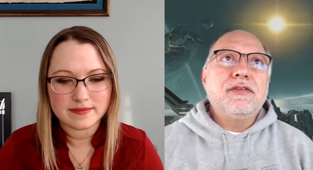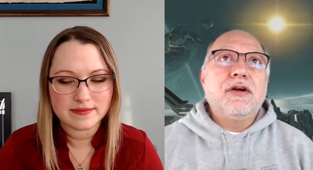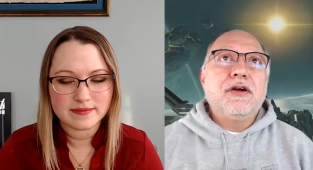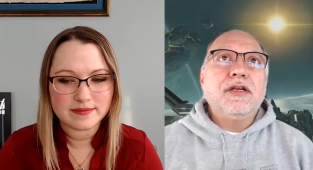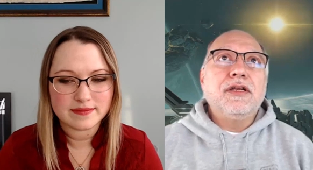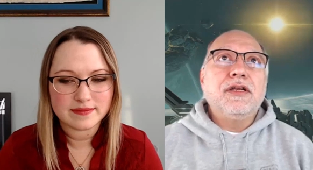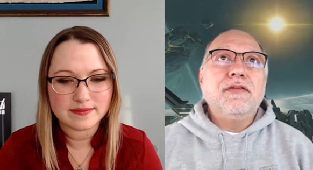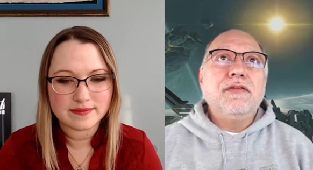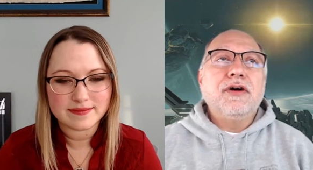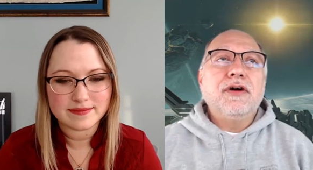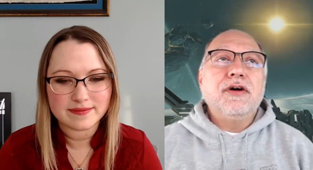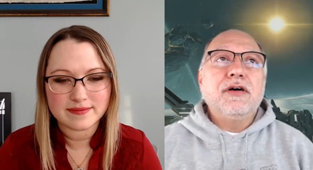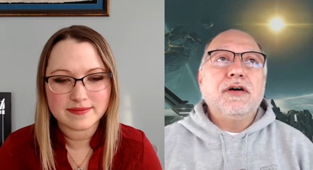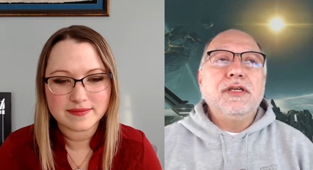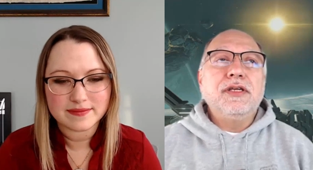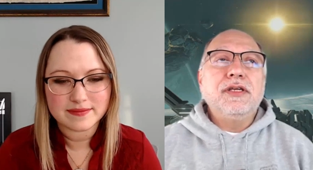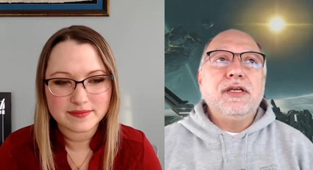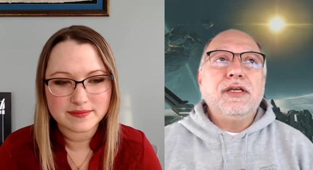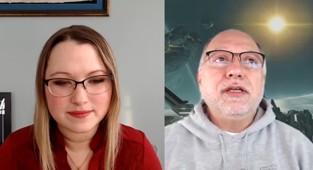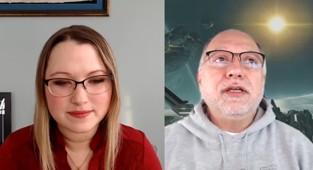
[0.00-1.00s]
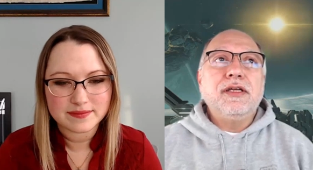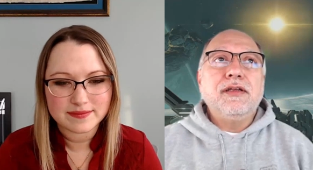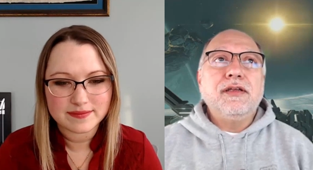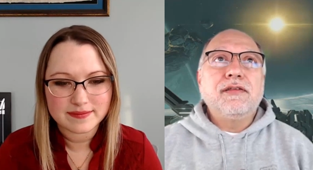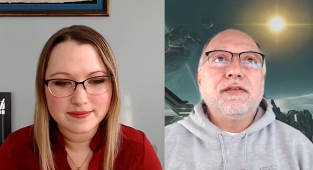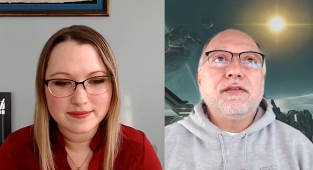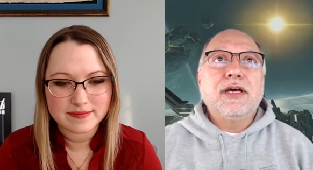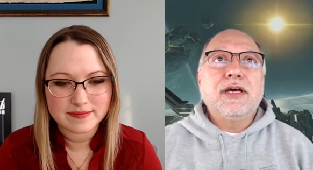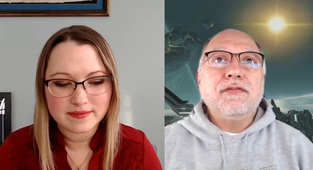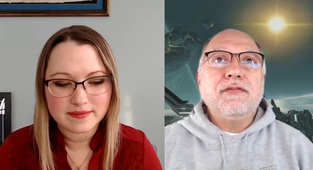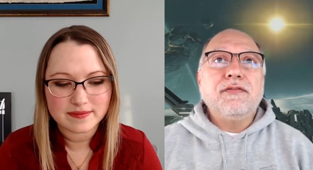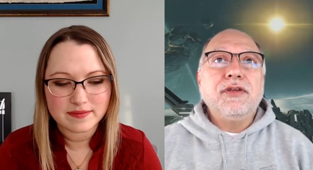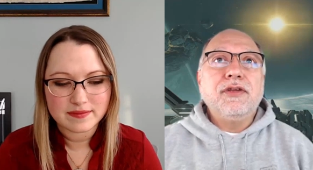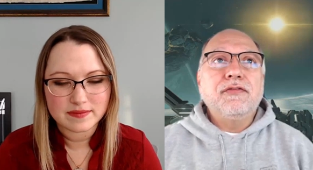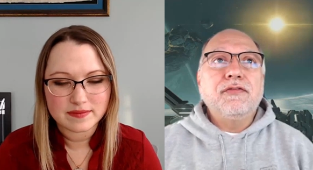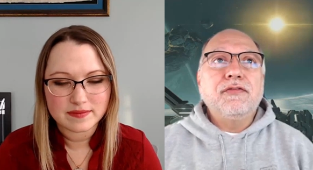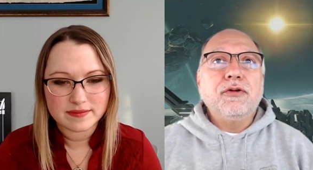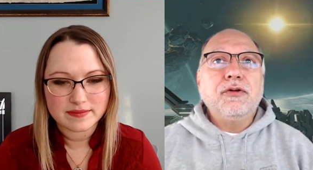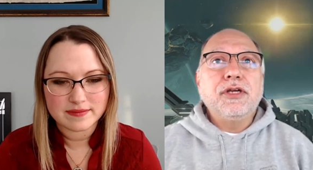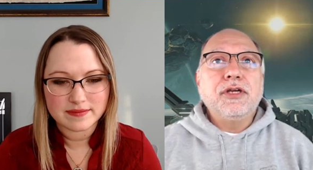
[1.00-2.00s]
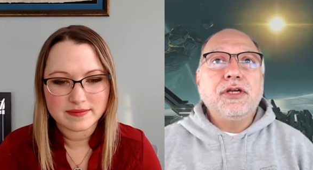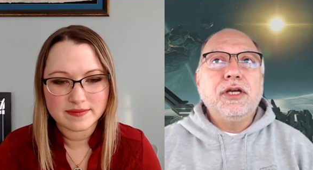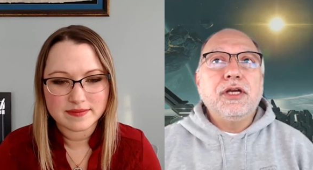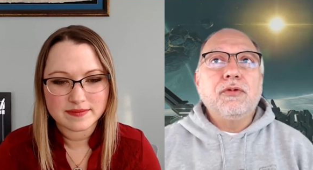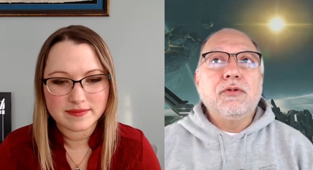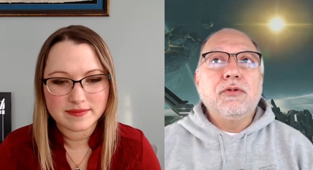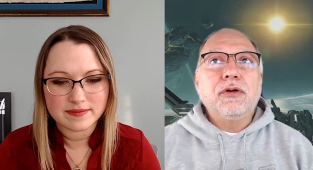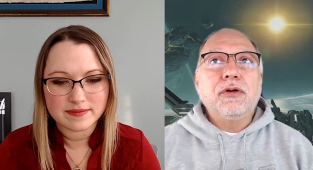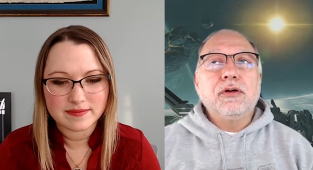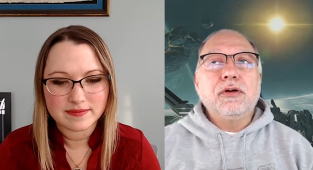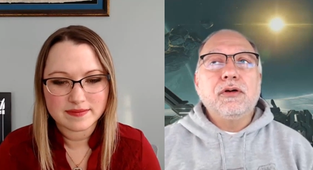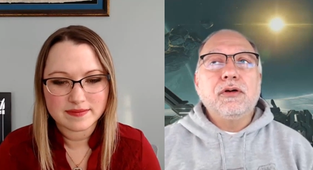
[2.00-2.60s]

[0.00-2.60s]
Speaker 1: that started evolving inside of Neo4j